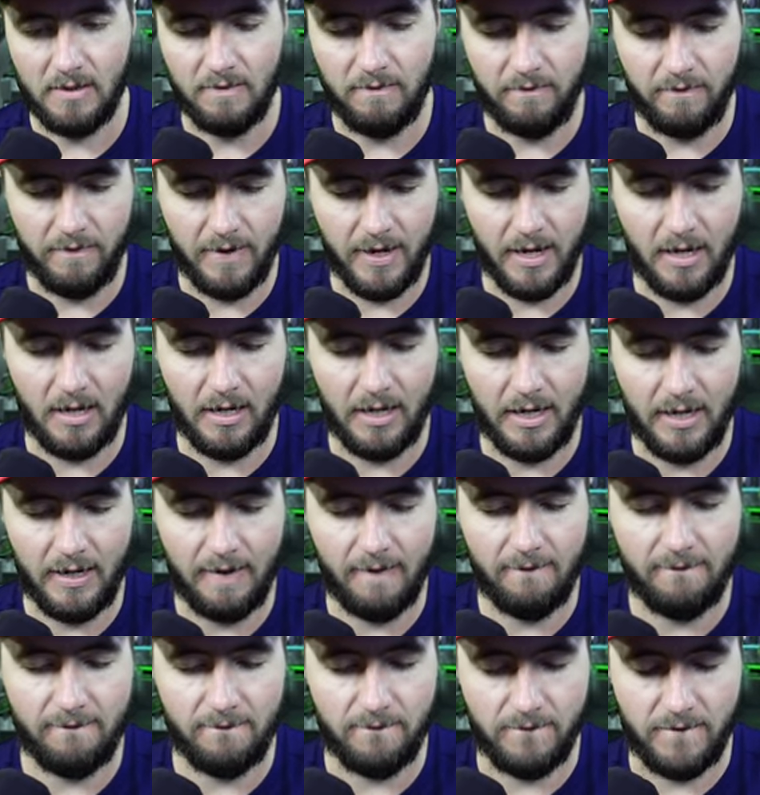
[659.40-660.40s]
very,
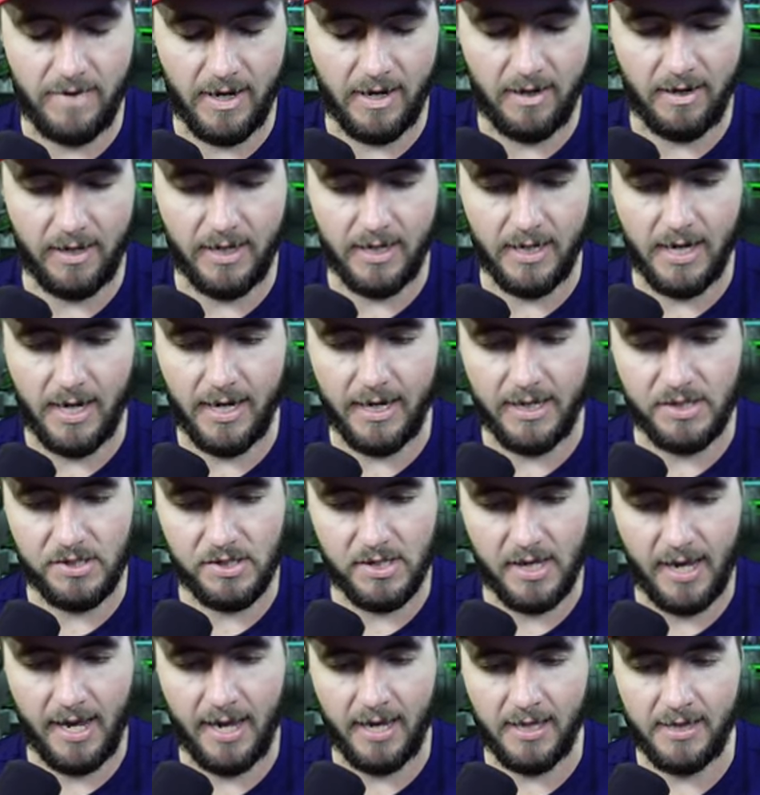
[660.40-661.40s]
very
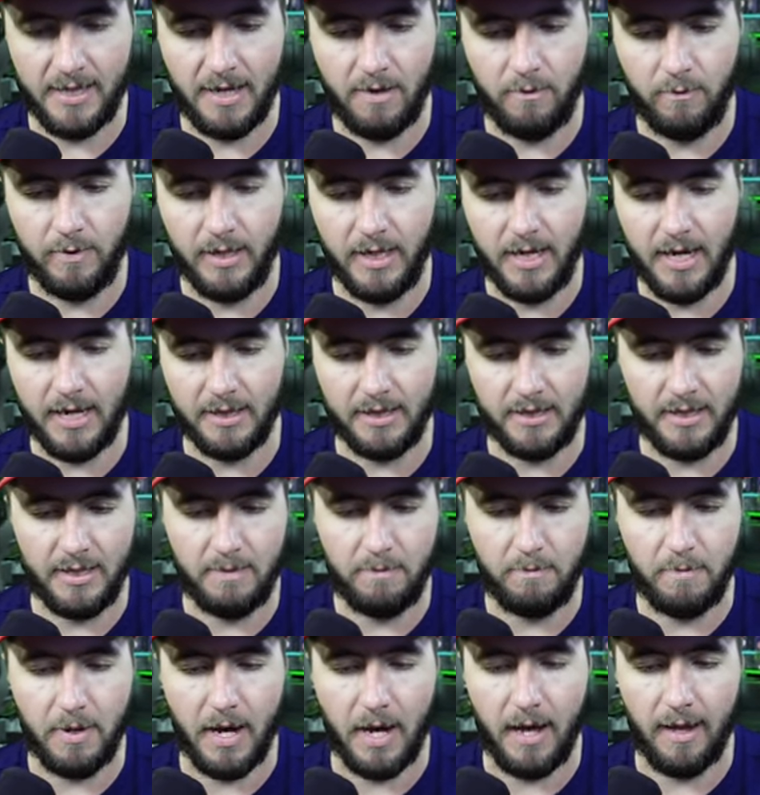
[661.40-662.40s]
nice. And then we got the
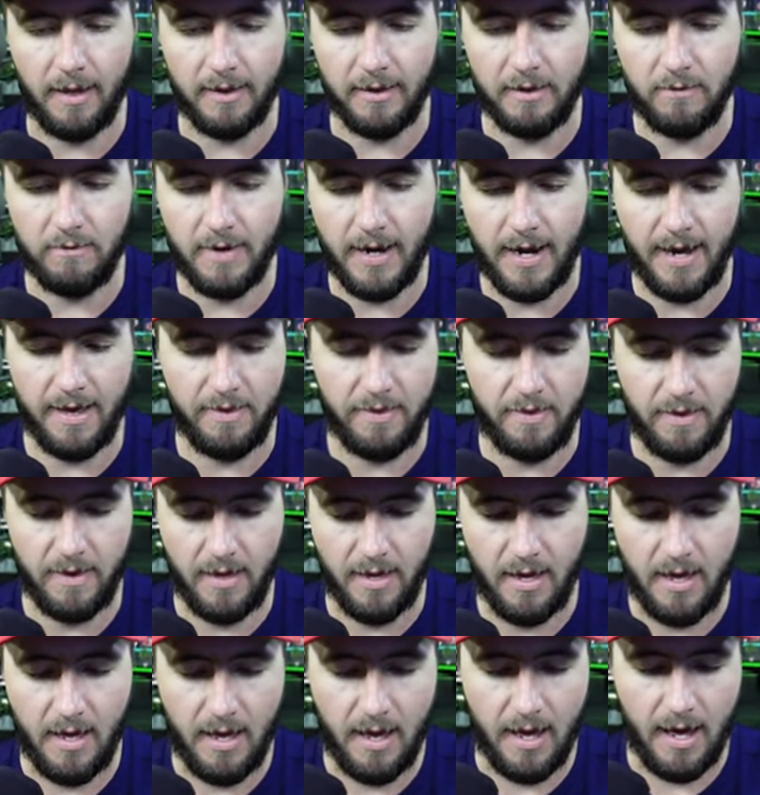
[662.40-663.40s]

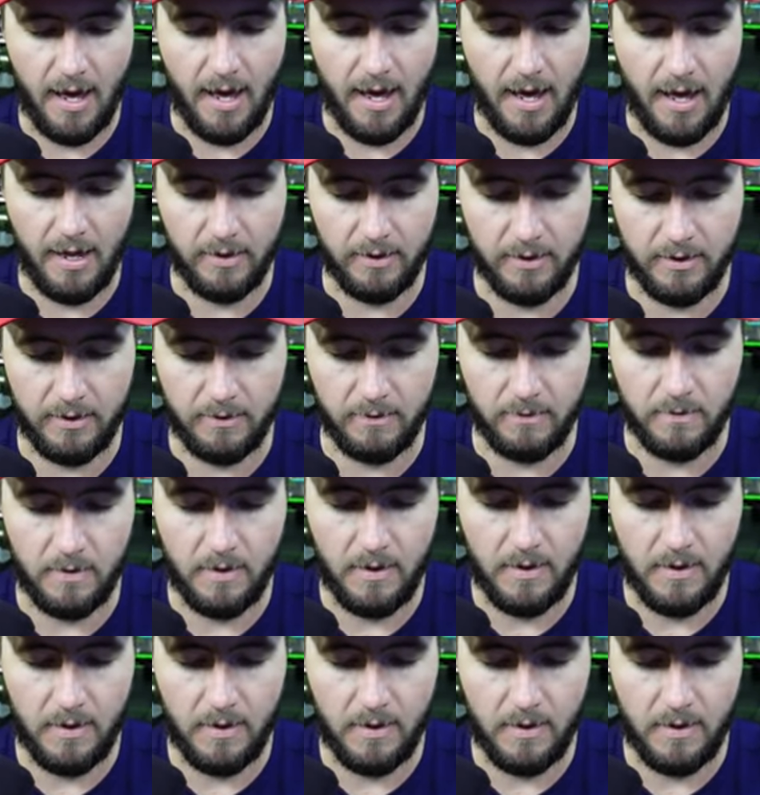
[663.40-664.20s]
Poliwrath holo,